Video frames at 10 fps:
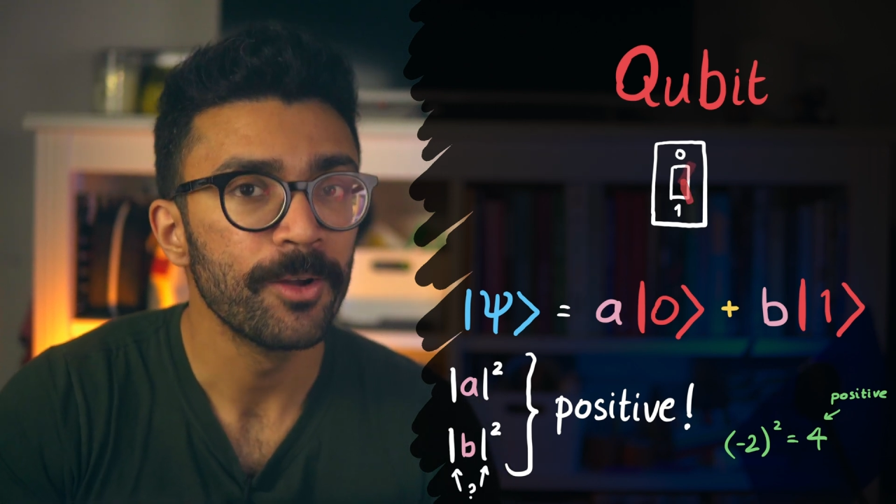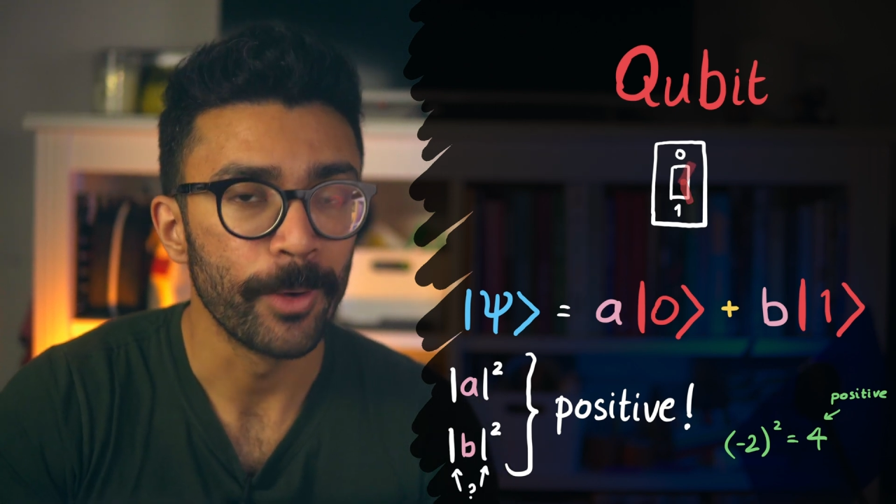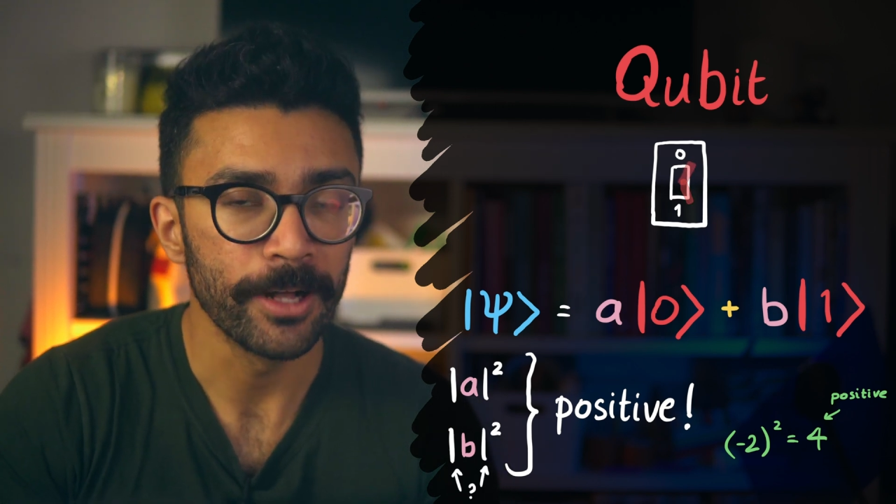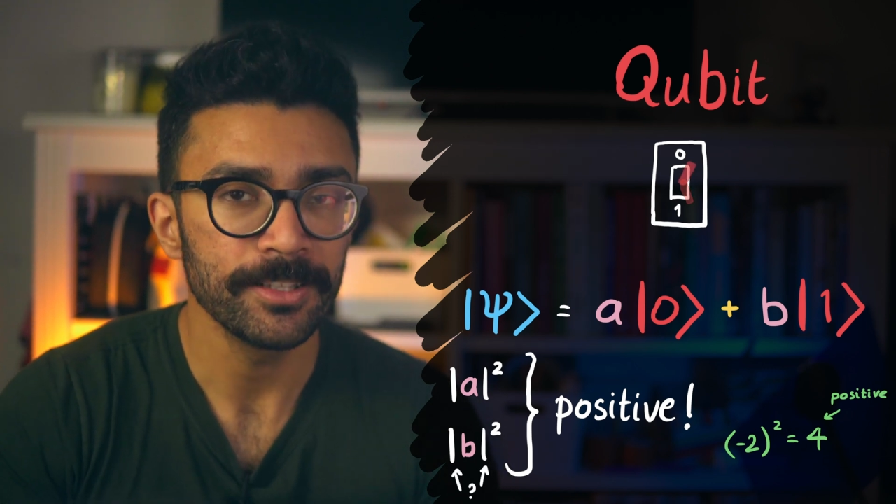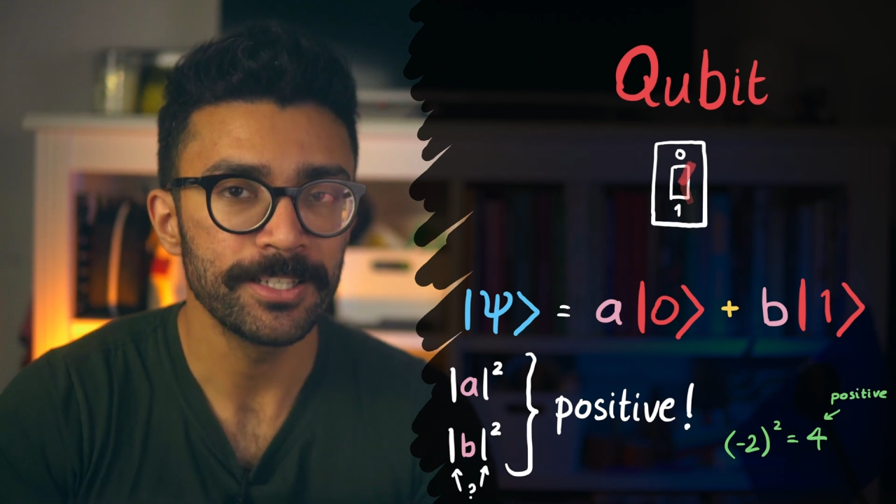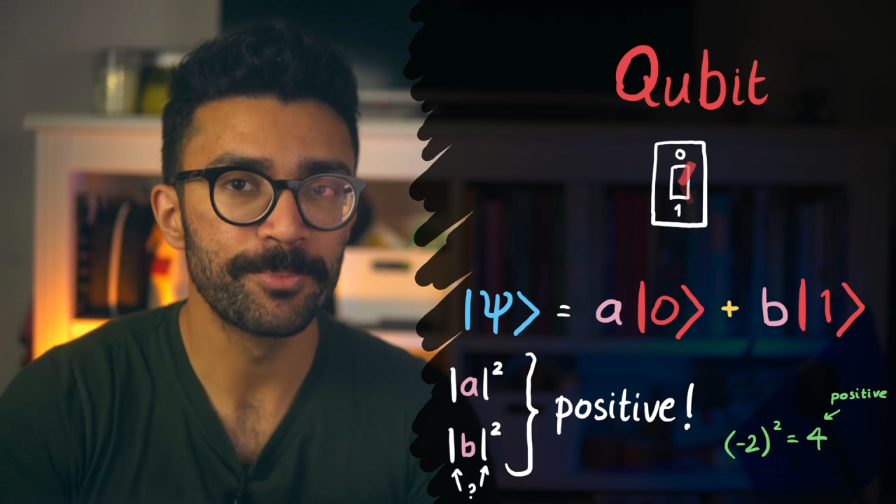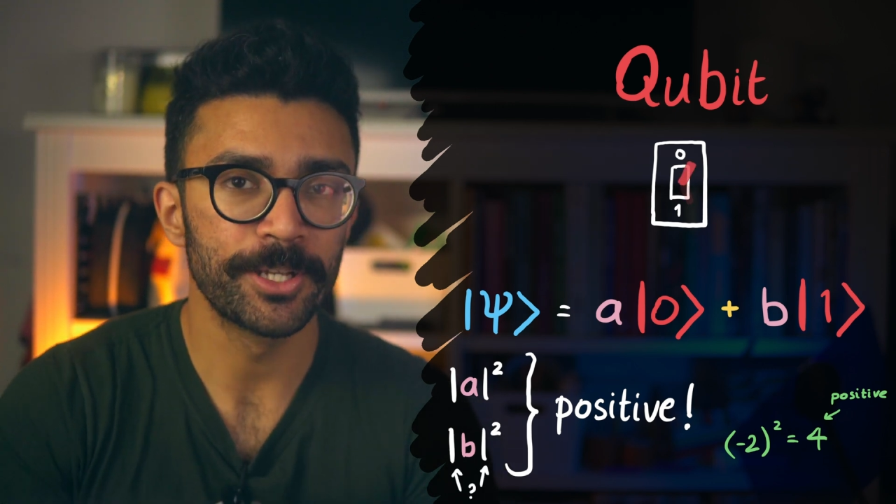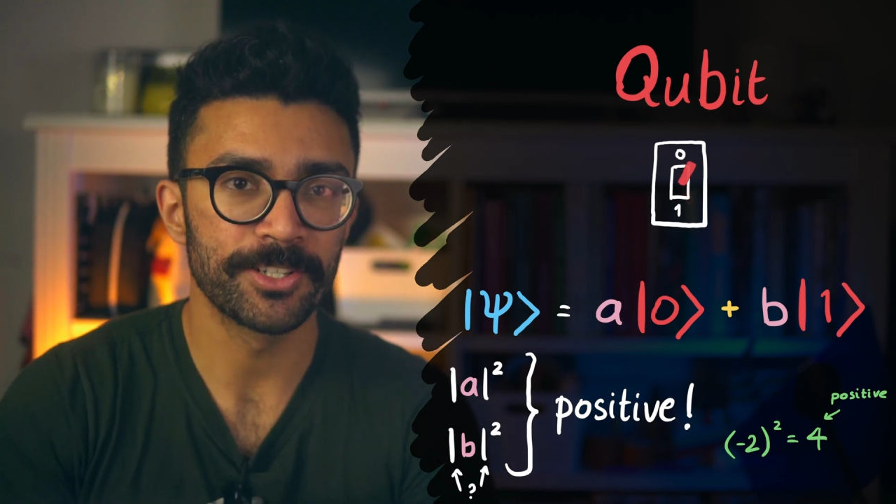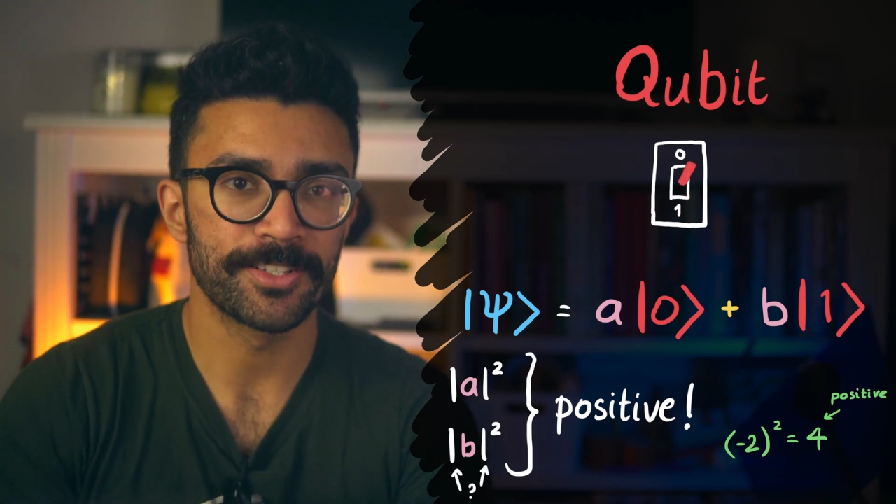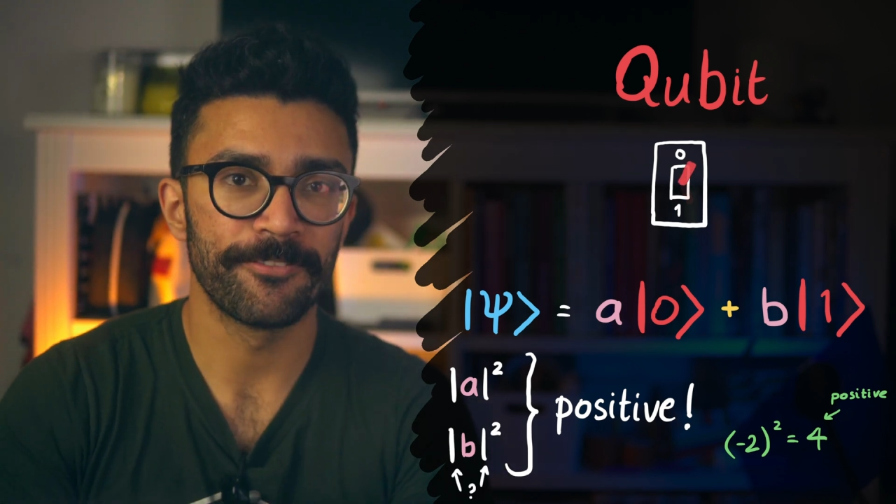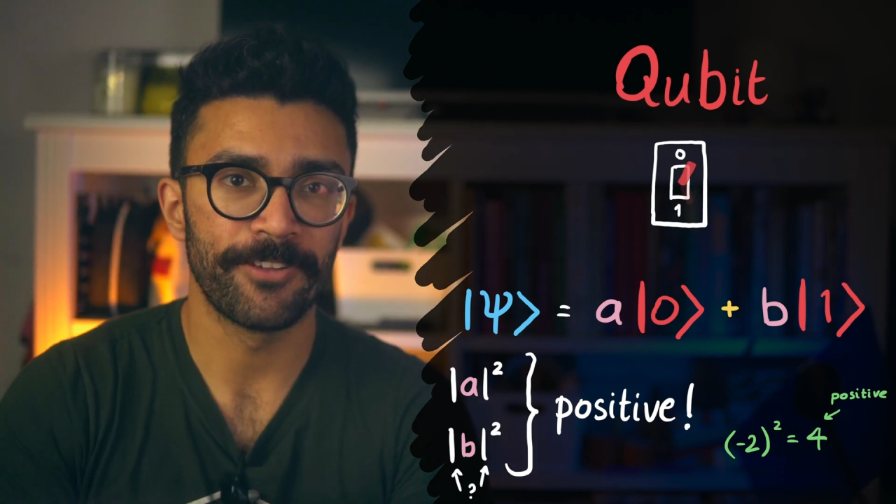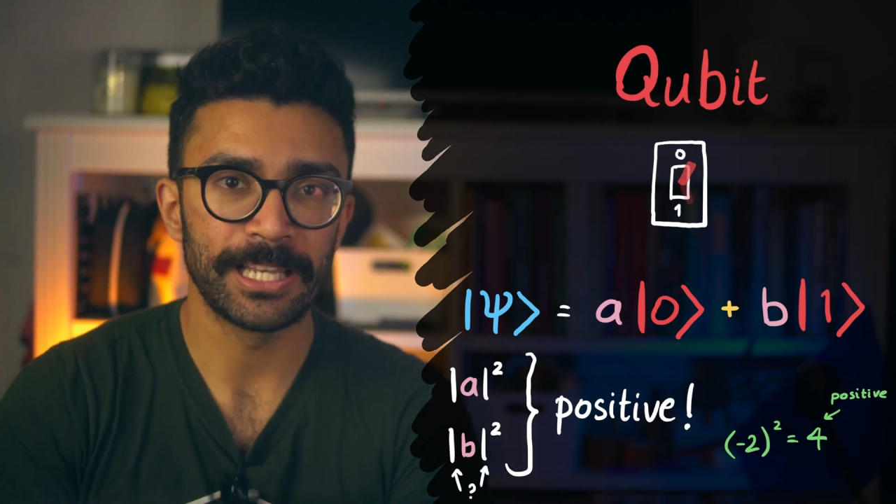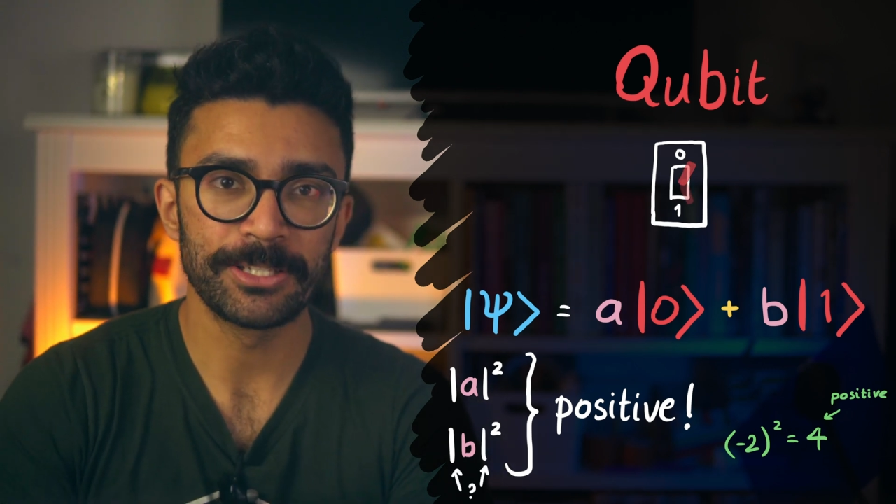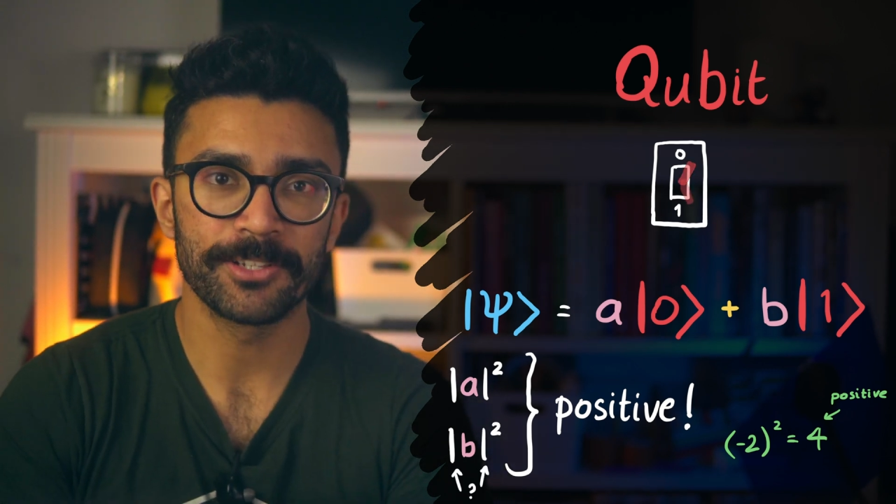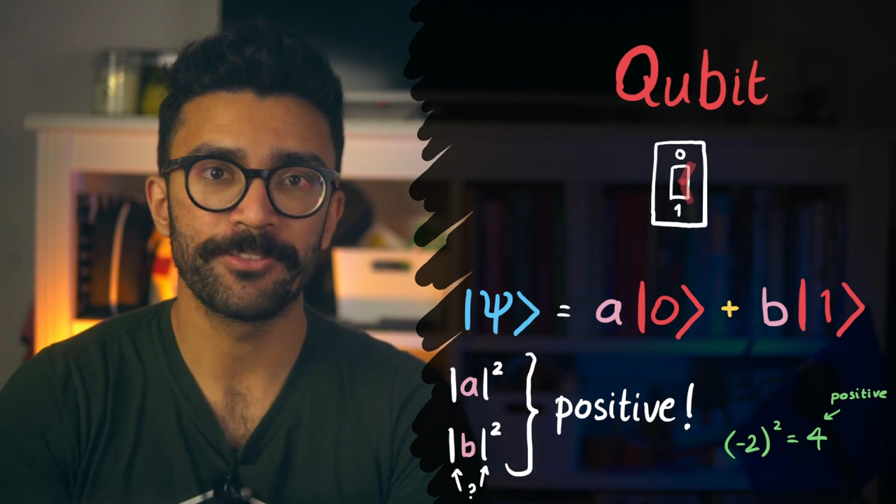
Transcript: Well, it's because our values